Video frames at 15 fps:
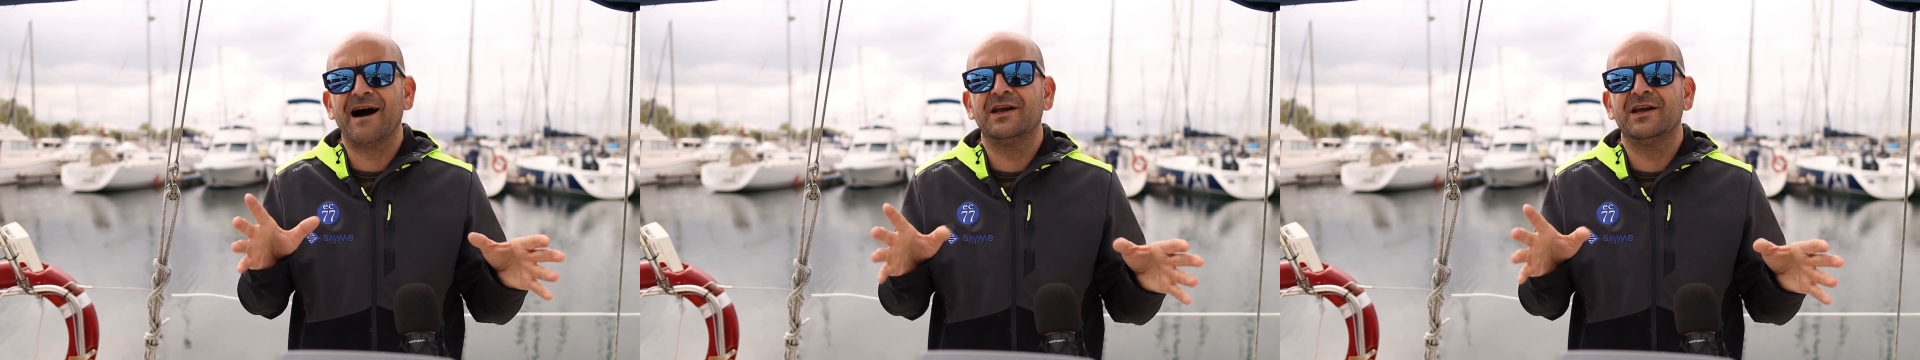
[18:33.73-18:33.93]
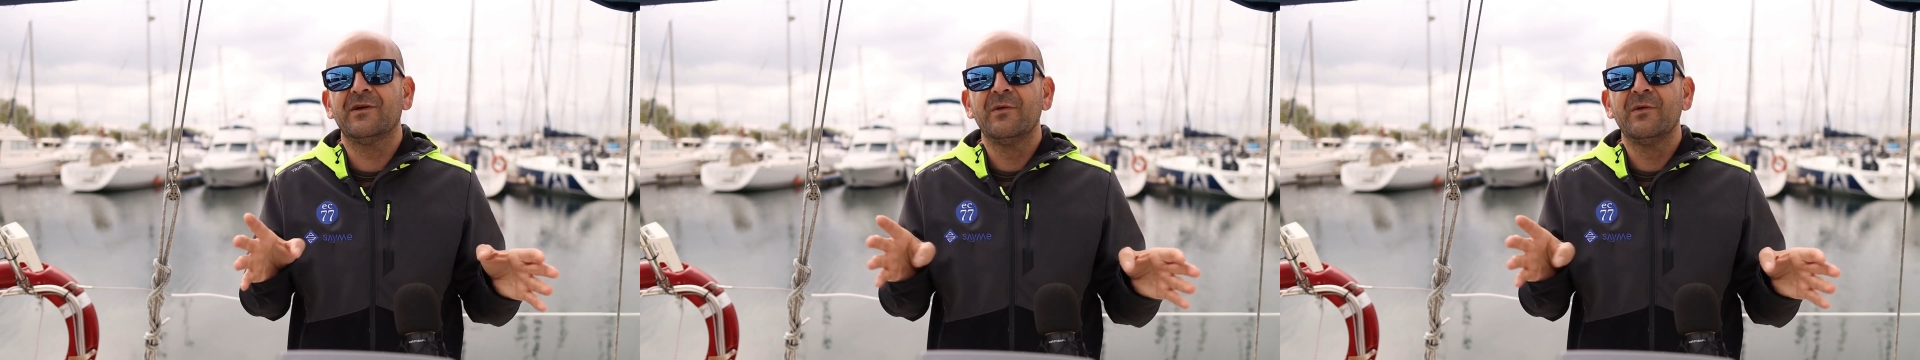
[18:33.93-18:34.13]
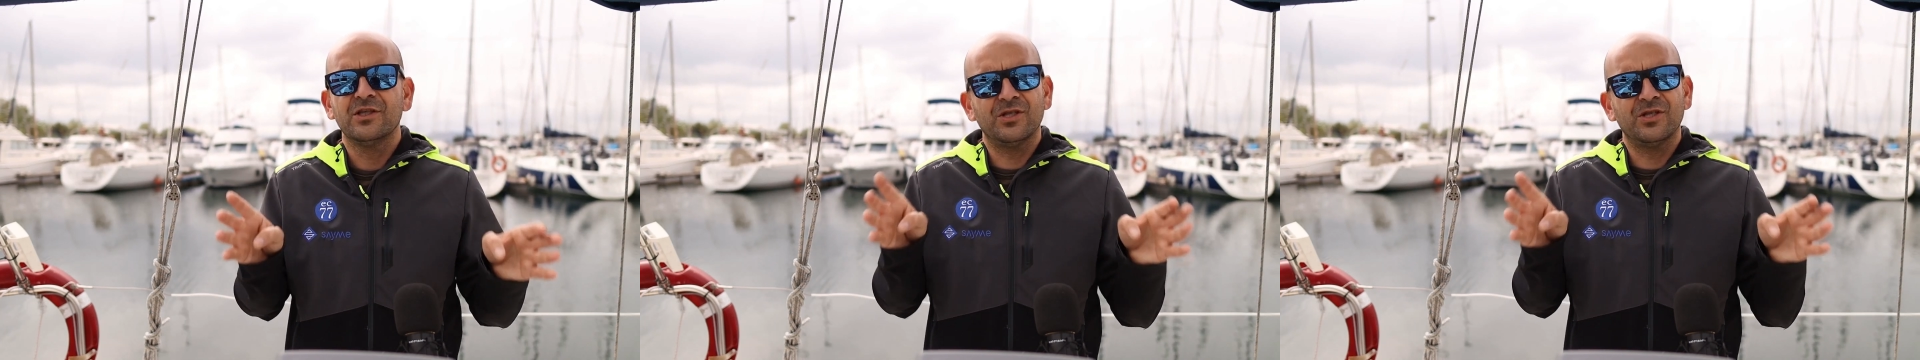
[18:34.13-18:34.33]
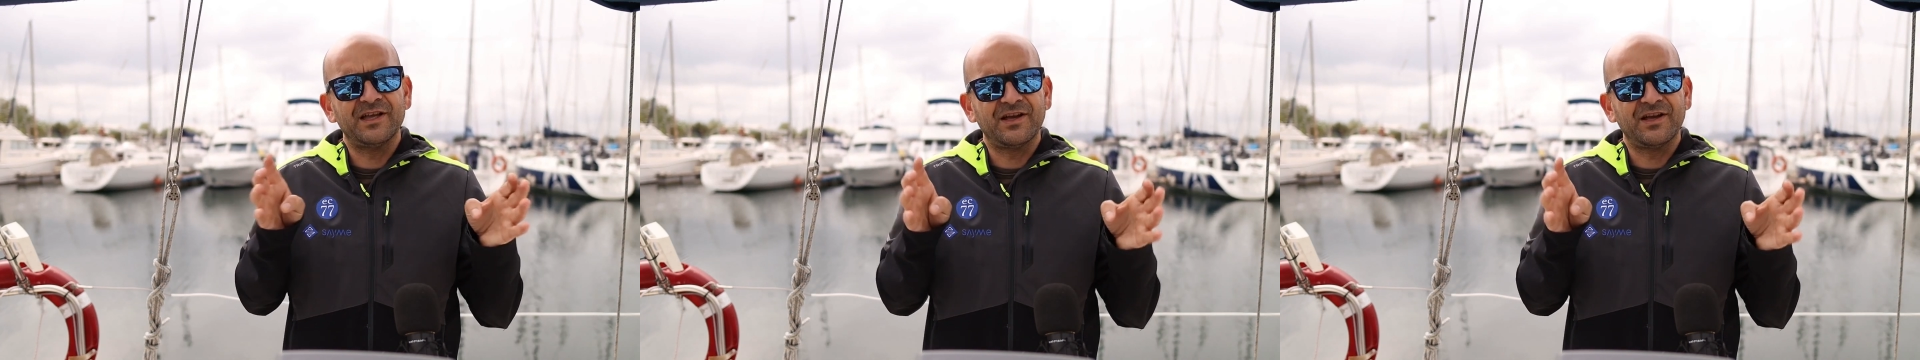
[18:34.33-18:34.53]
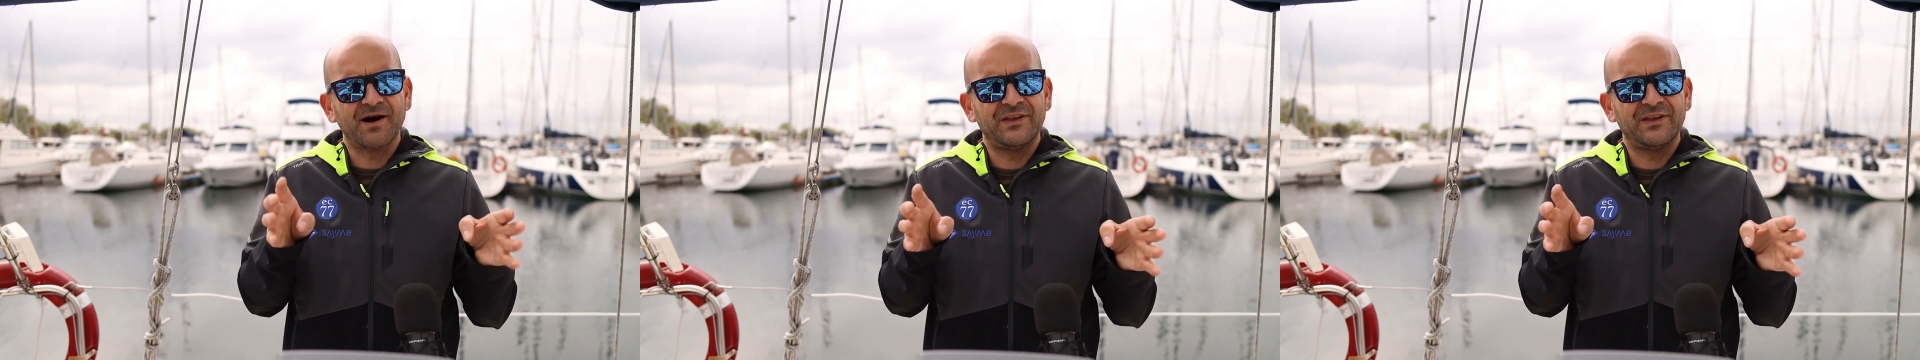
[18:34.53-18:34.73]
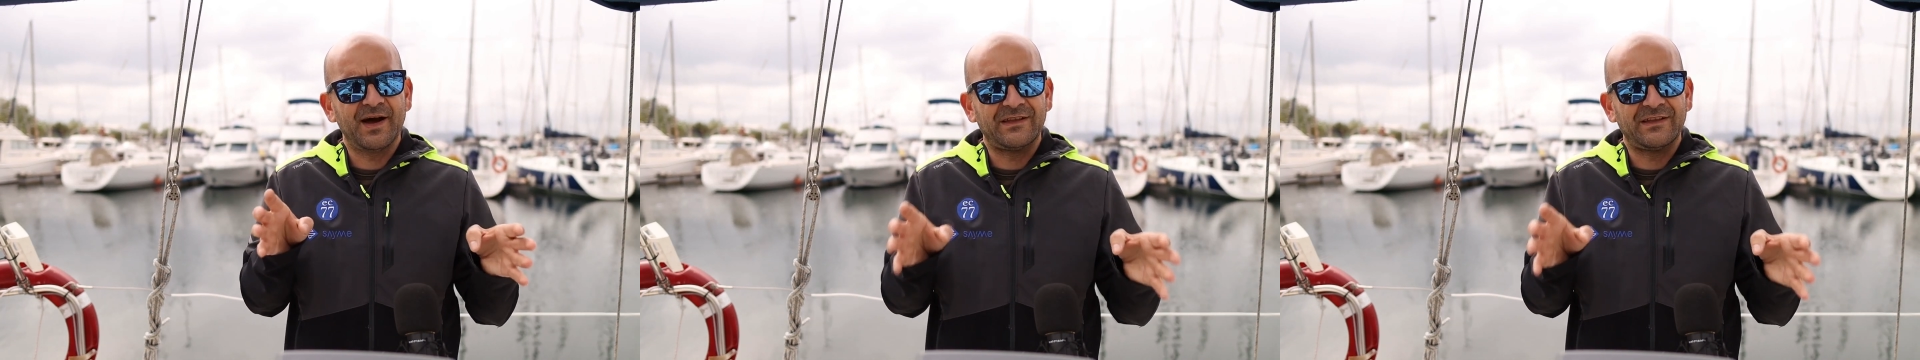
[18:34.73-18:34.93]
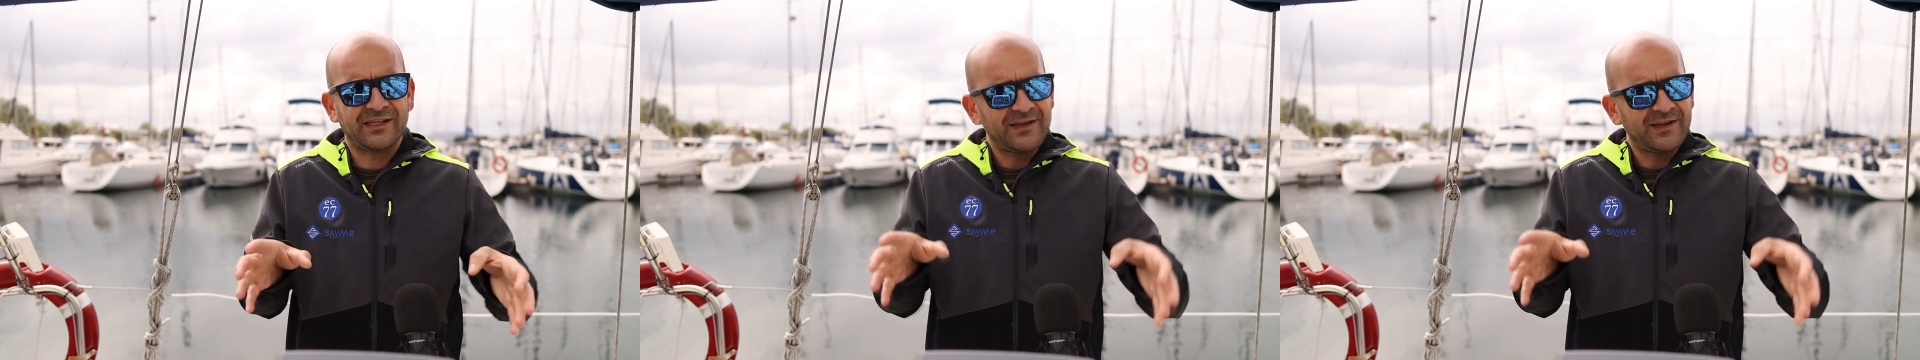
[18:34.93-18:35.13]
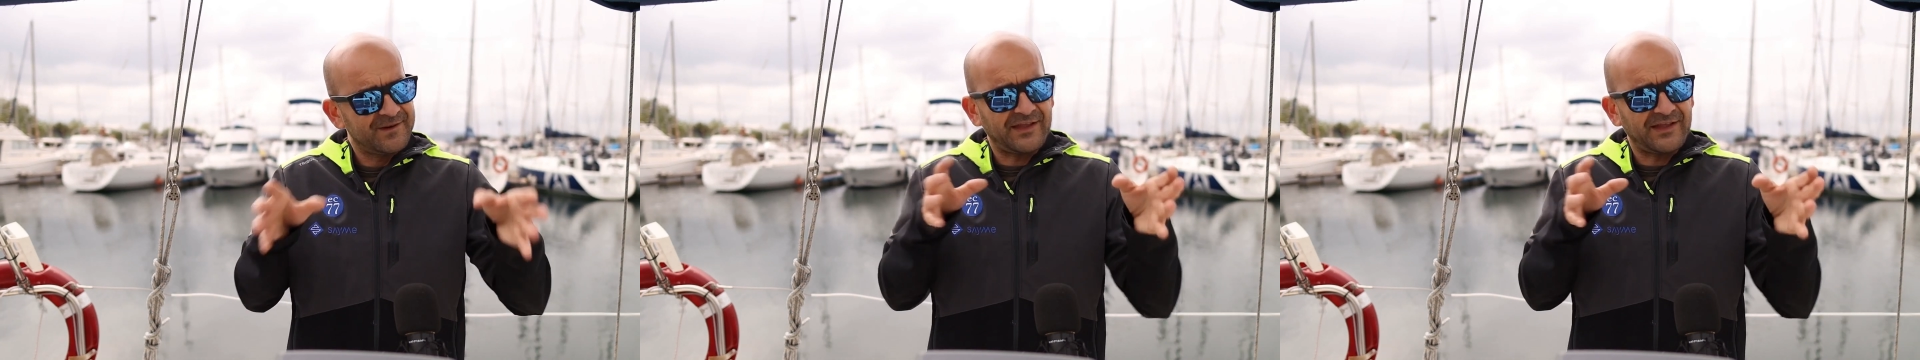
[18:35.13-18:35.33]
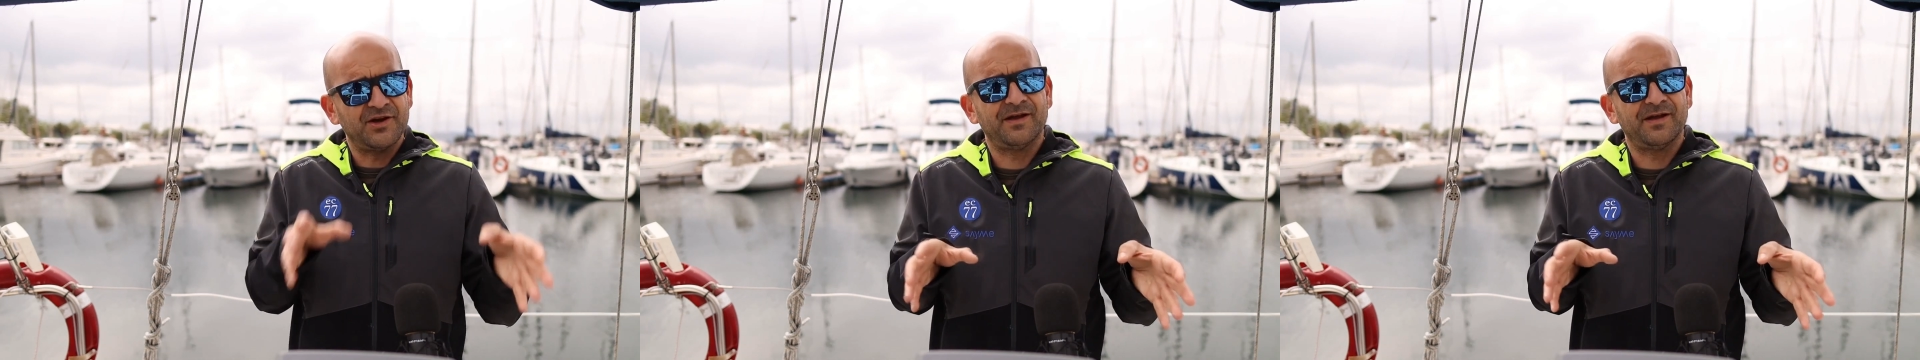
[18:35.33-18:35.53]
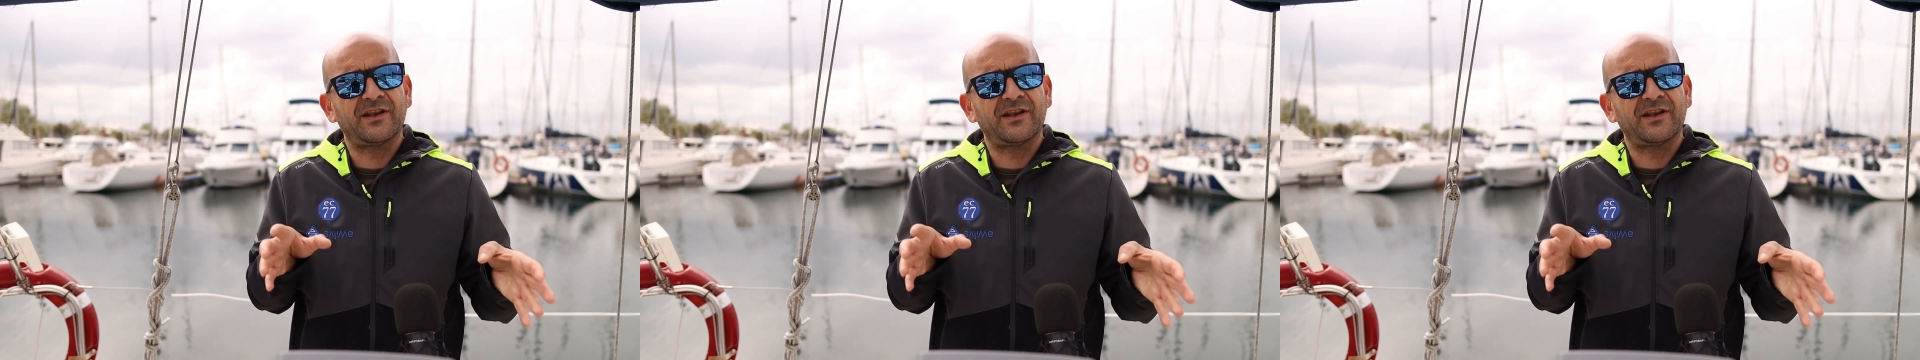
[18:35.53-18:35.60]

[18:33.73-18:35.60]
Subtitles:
as we will see in other episodes,